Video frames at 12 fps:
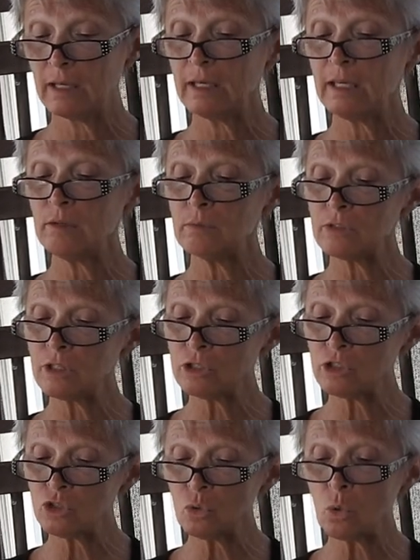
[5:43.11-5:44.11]
He was the
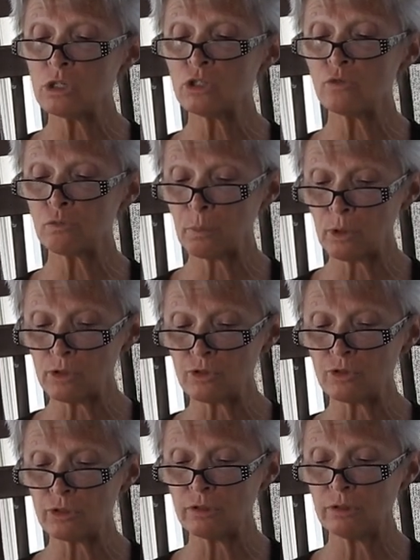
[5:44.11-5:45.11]
sort of
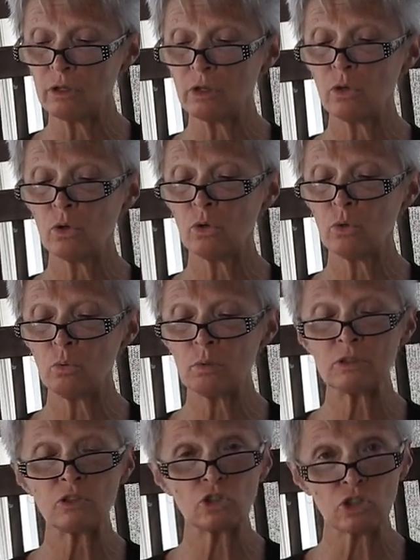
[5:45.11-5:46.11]
person who
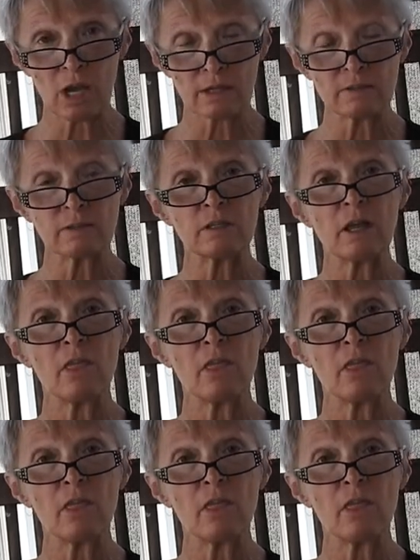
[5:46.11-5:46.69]
was just